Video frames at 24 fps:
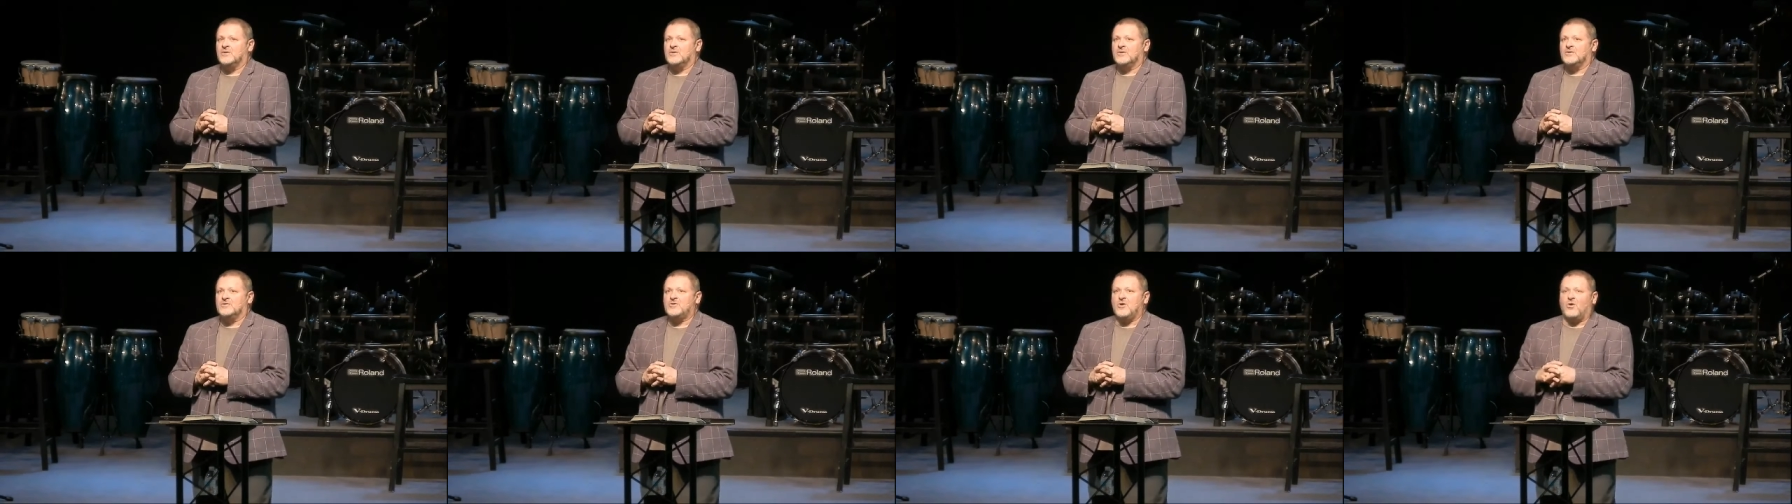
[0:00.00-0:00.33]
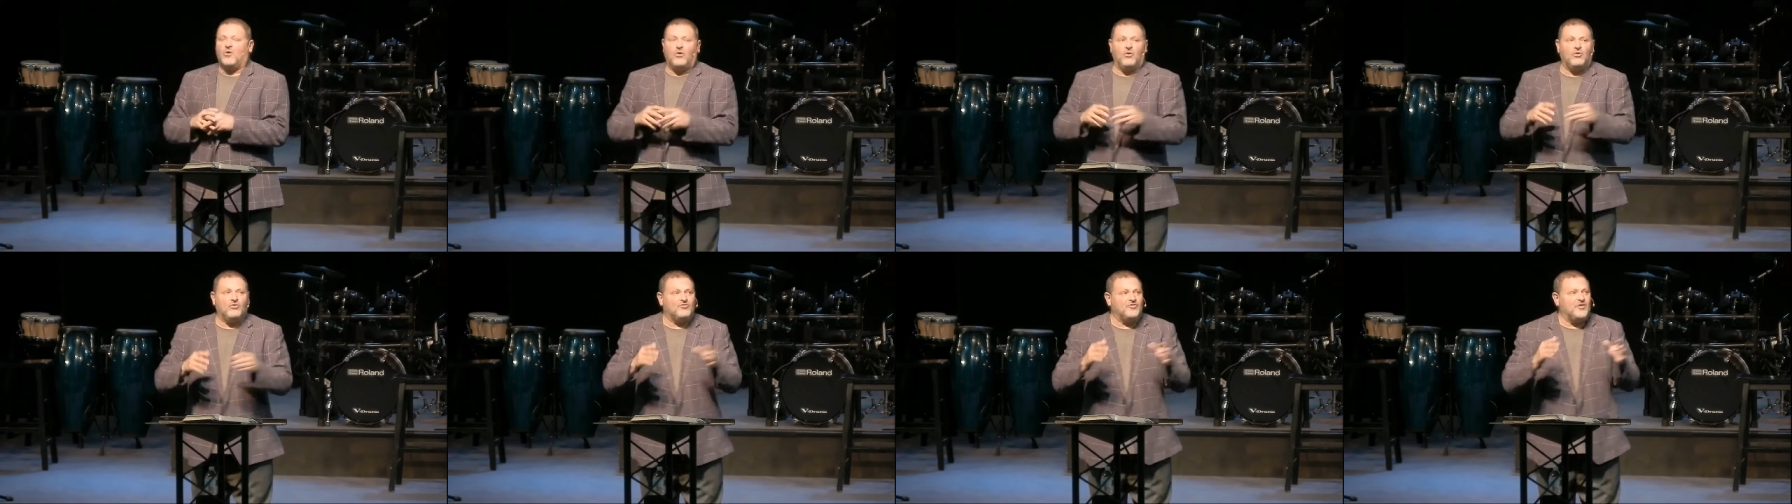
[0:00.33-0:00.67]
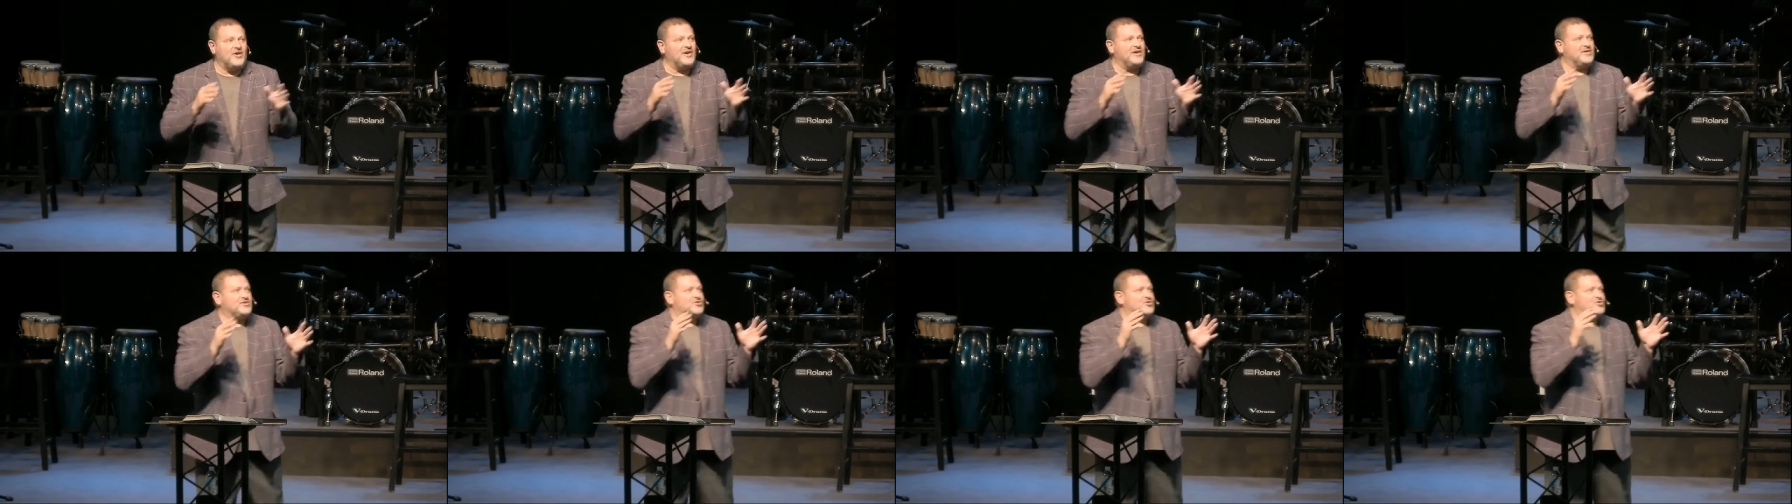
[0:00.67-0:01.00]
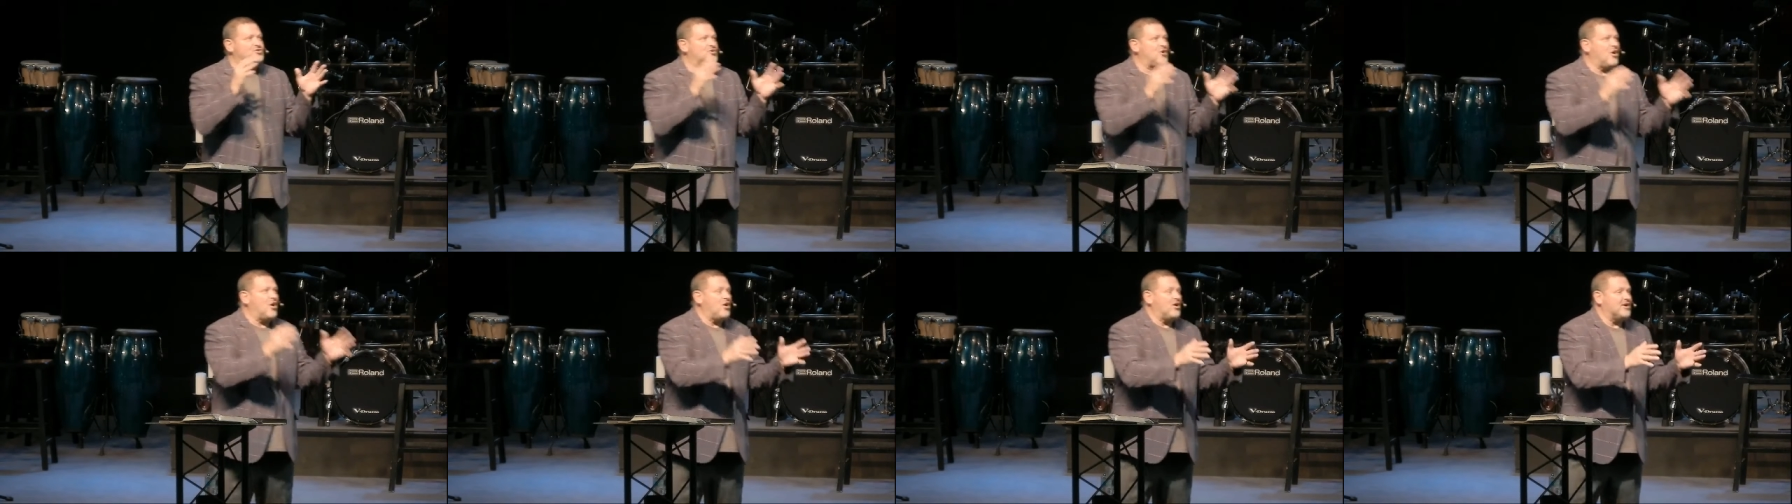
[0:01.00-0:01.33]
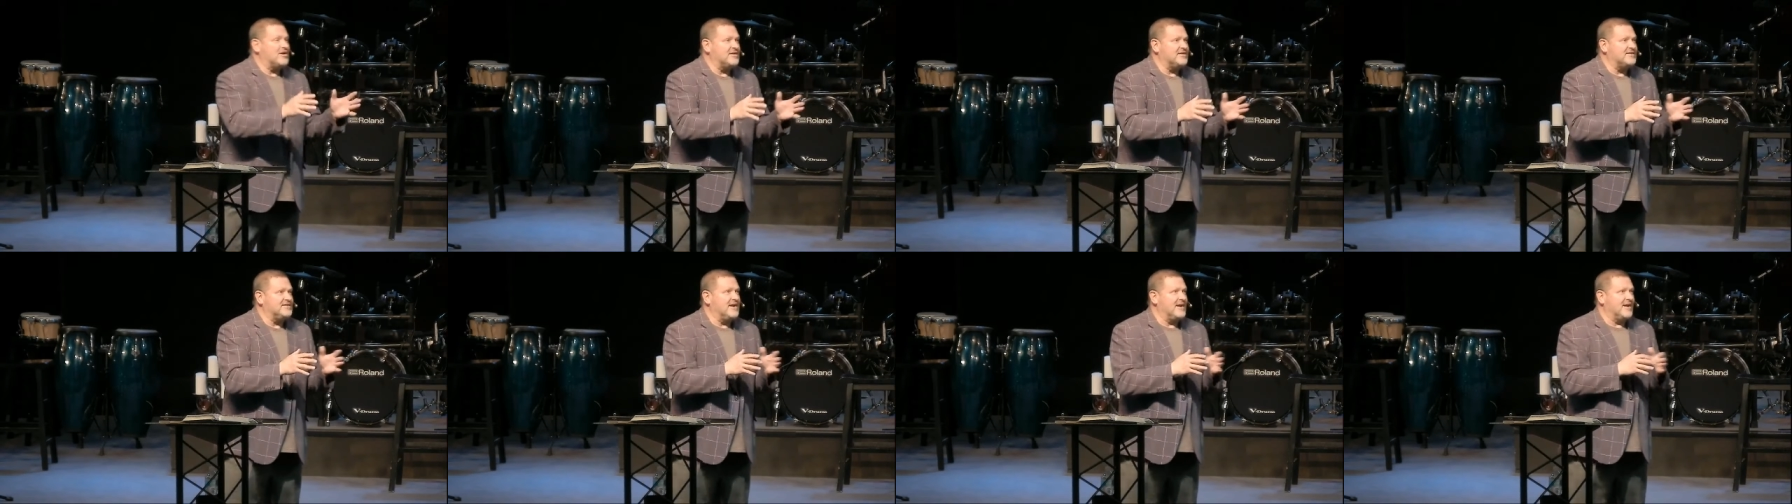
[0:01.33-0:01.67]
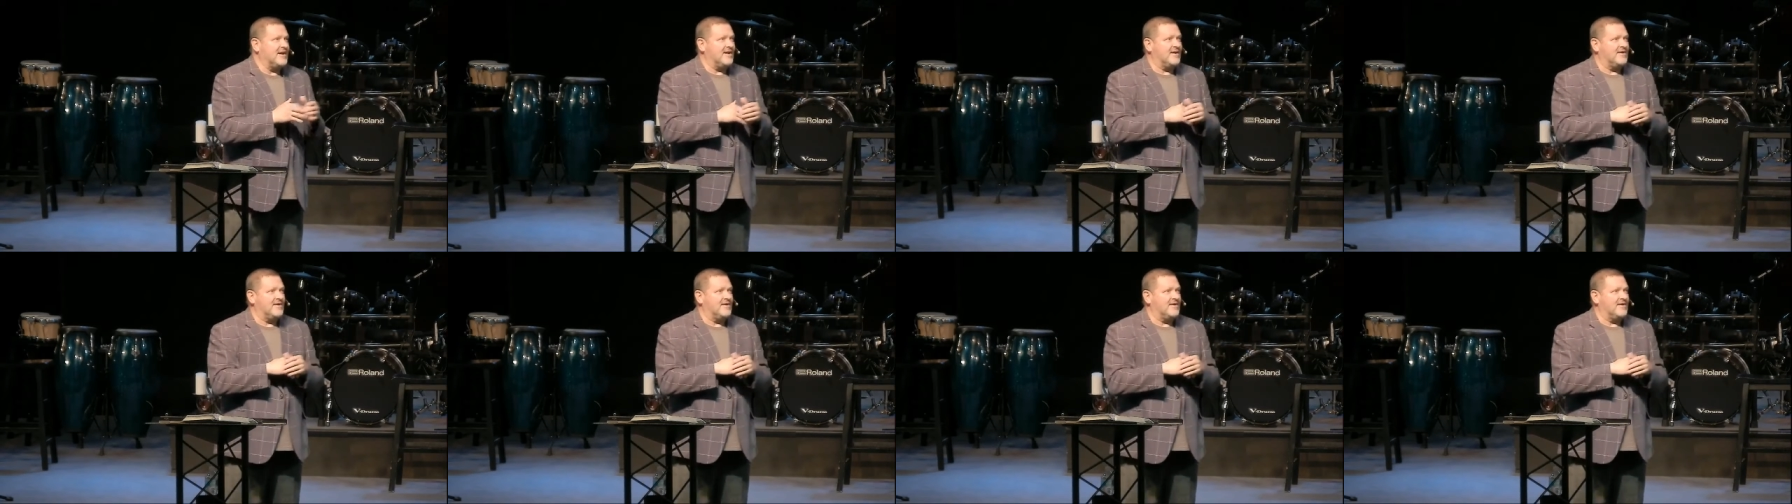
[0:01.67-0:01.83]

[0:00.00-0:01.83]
The whole thing started there.